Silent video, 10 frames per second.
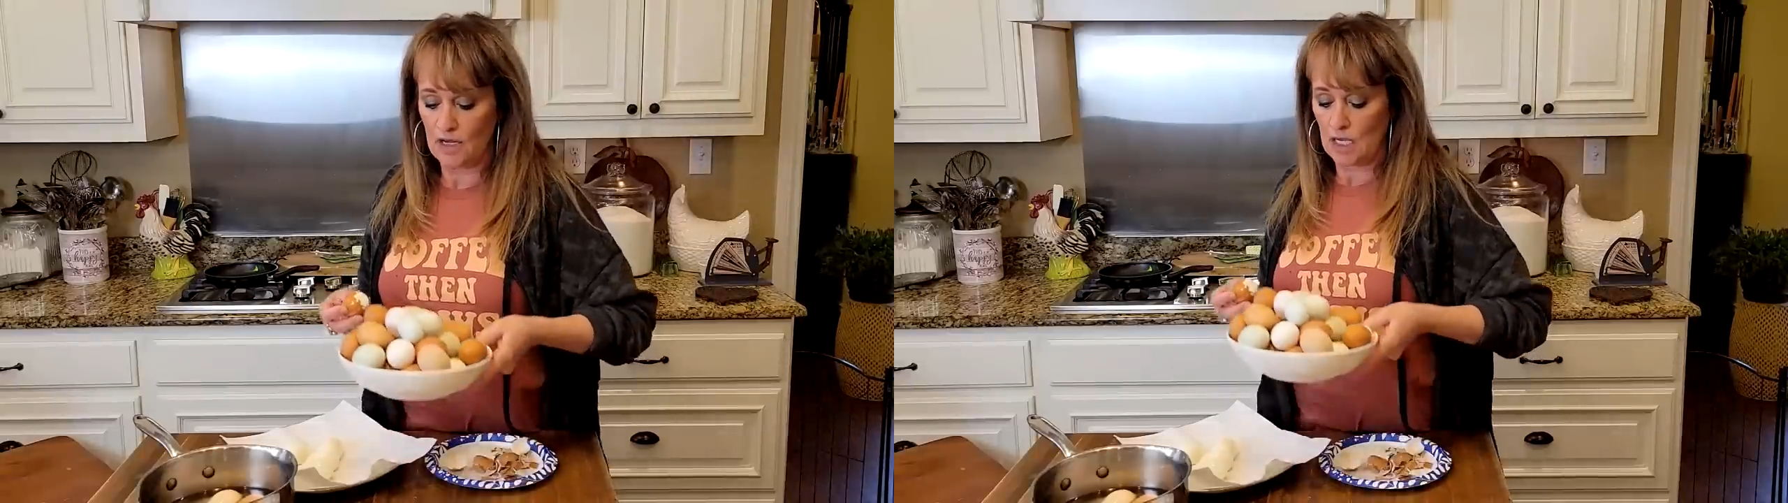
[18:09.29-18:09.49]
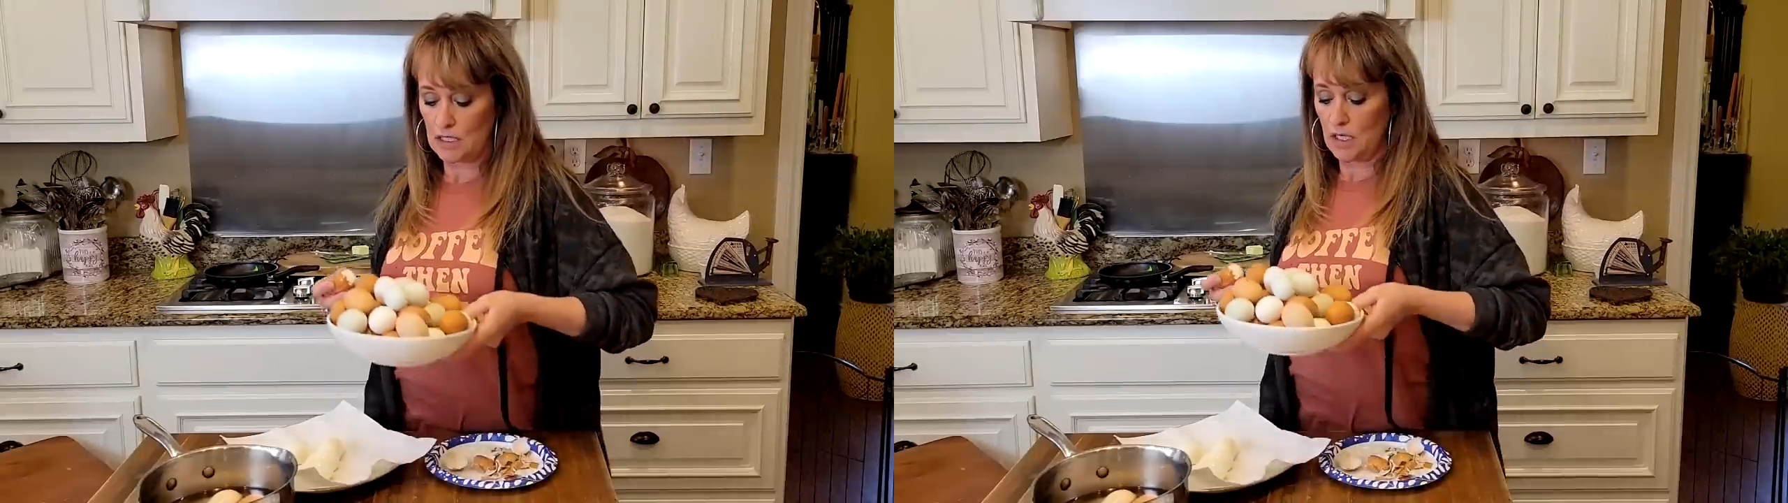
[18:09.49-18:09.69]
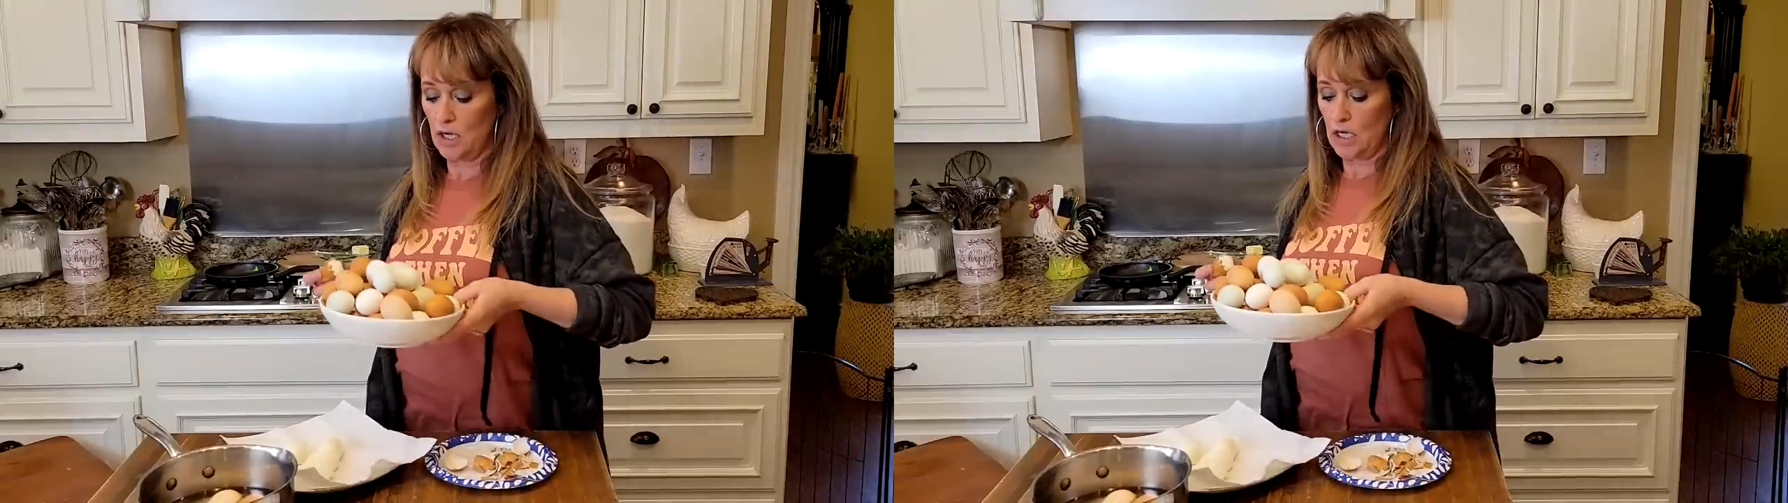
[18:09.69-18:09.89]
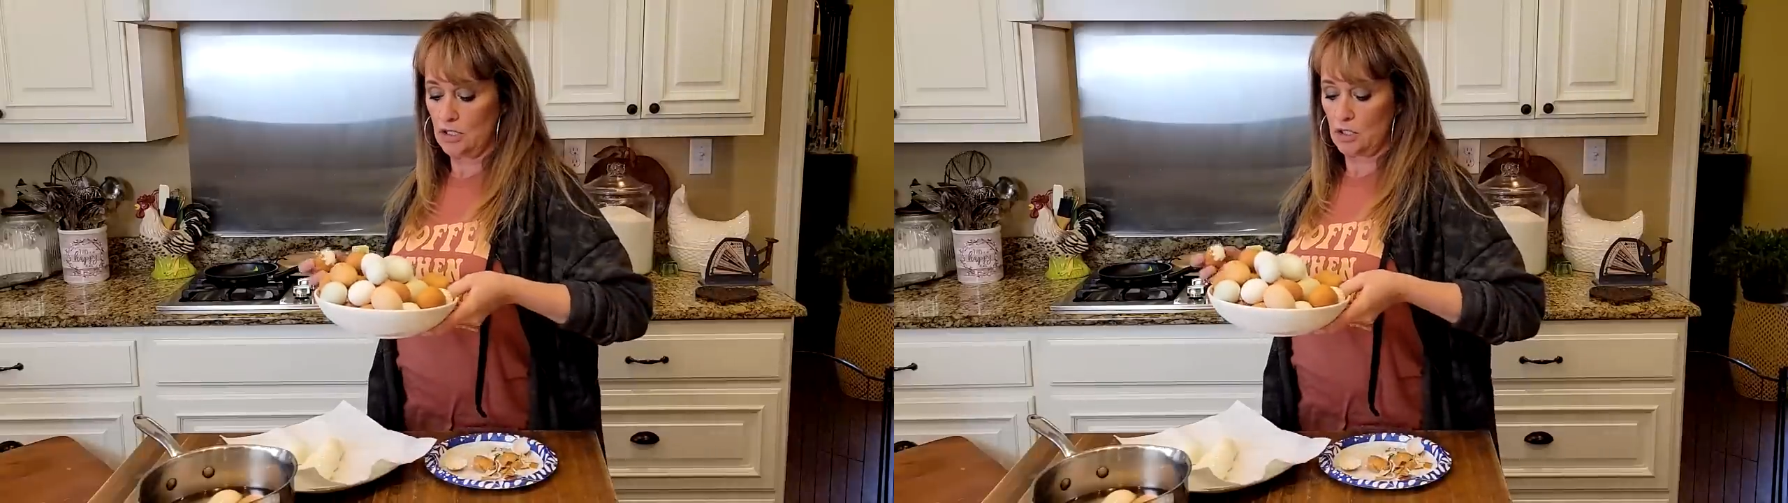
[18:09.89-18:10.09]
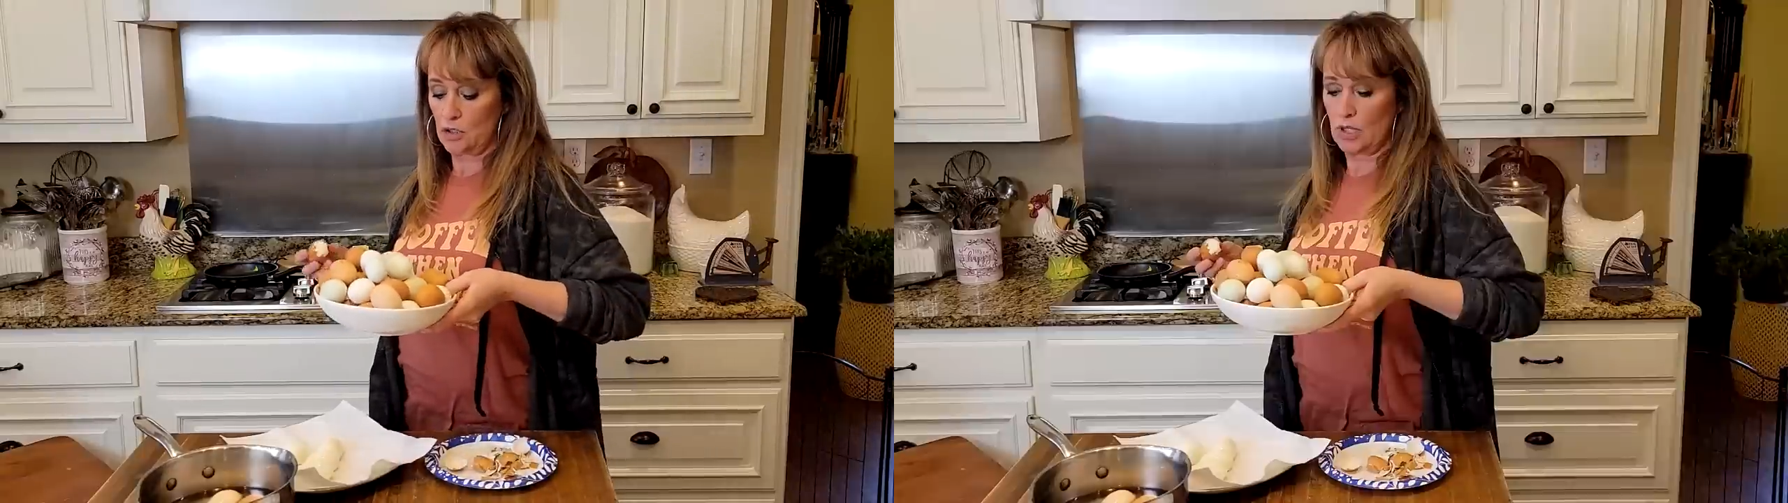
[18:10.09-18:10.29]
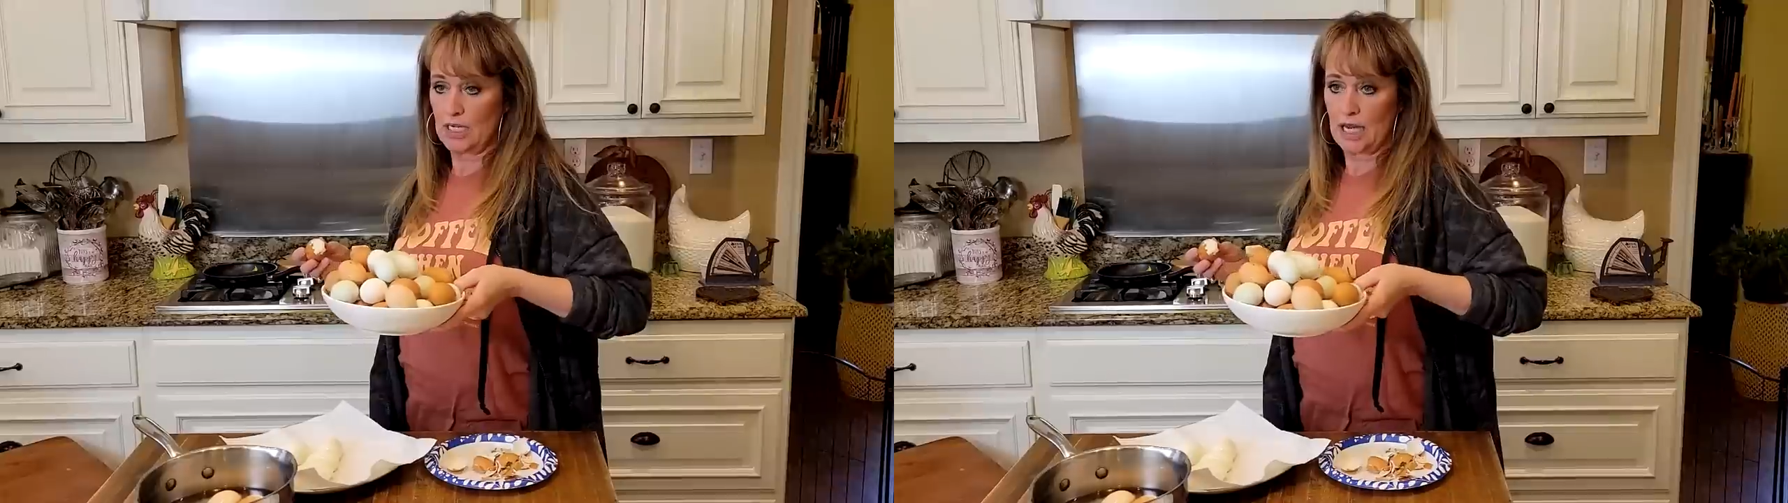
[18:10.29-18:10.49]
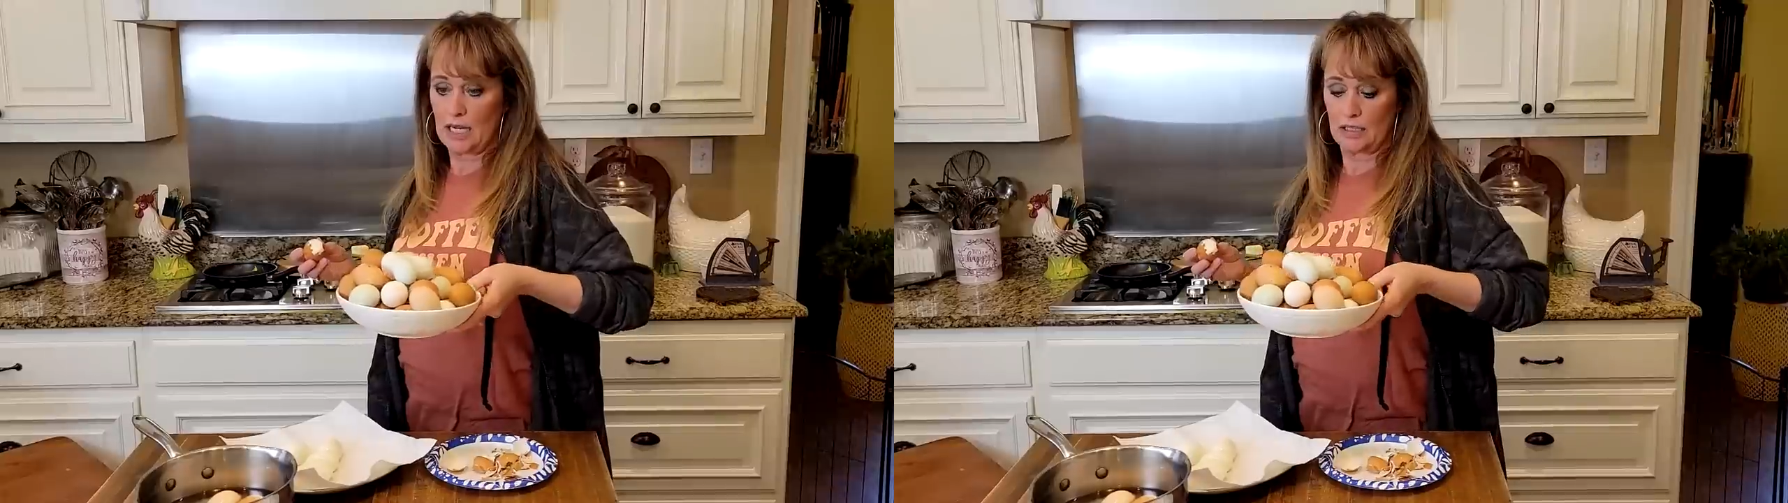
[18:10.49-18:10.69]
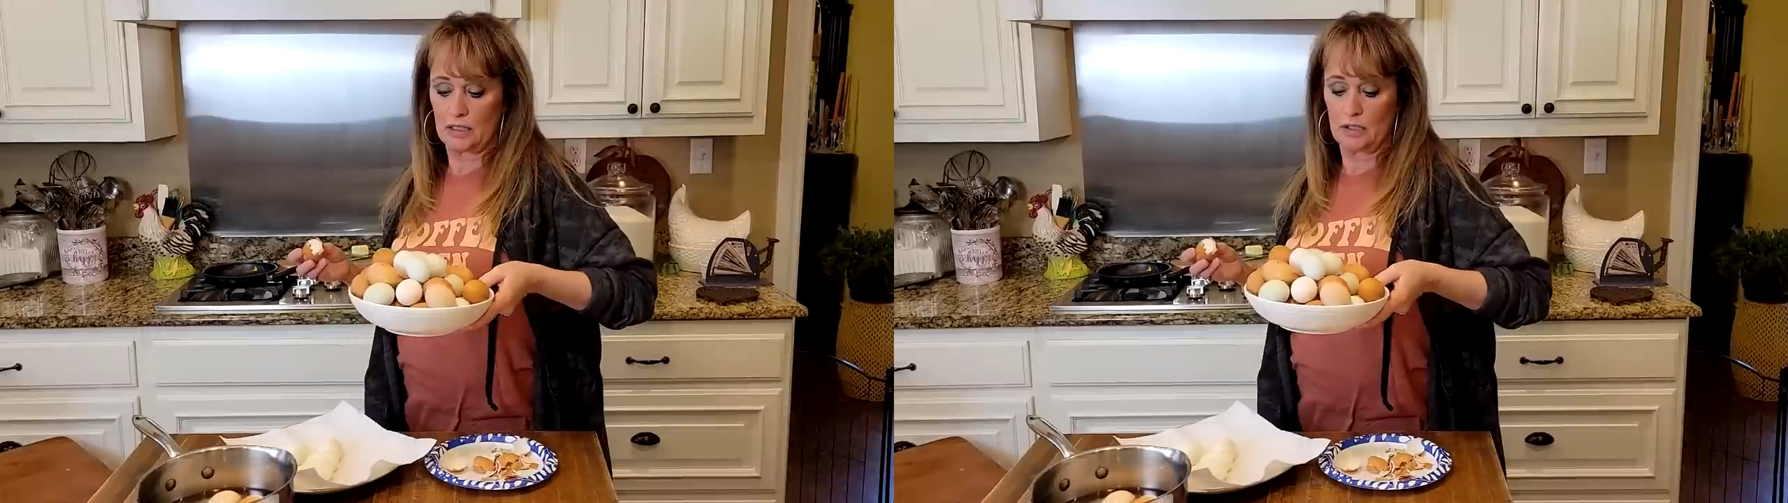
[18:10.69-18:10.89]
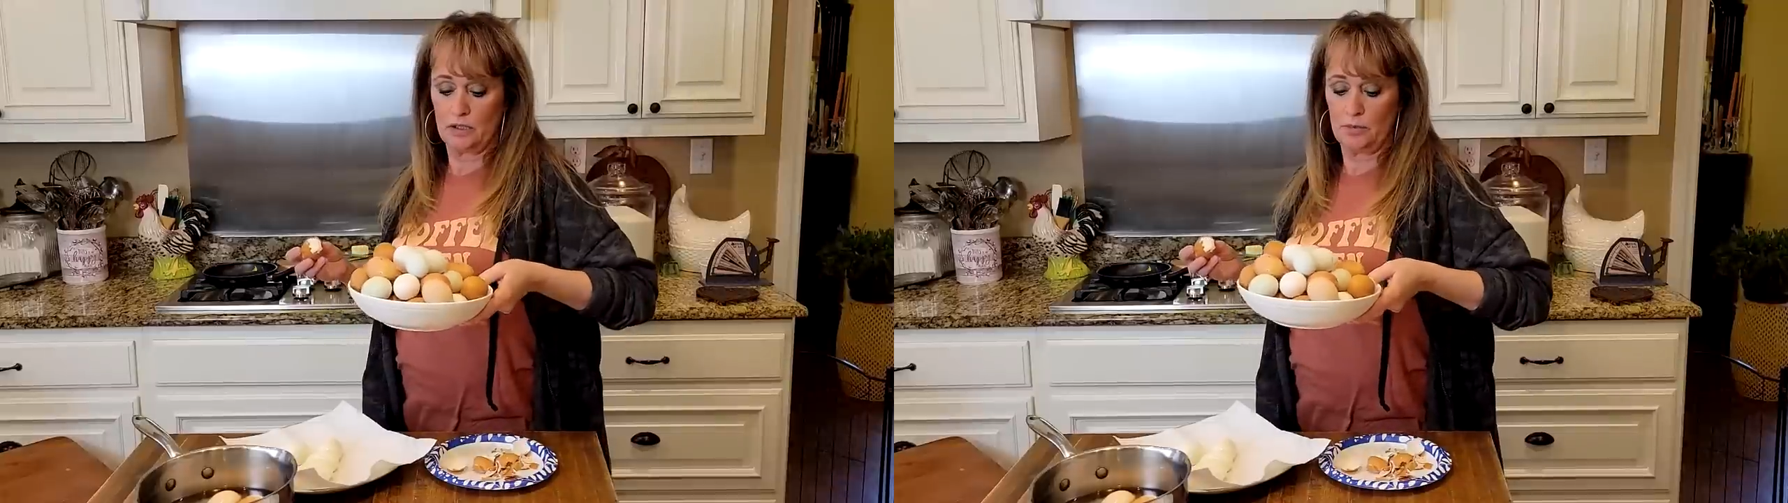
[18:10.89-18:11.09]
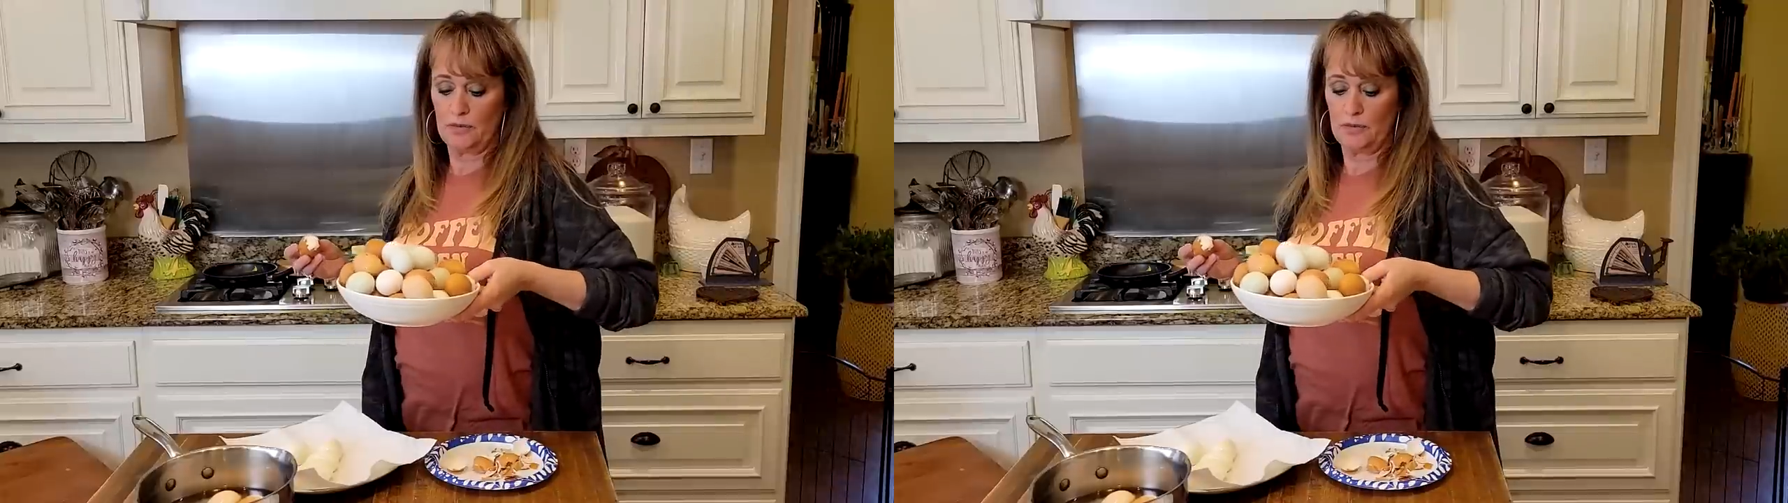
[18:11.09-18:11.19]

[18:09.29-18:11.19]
not touched straight out of the coop.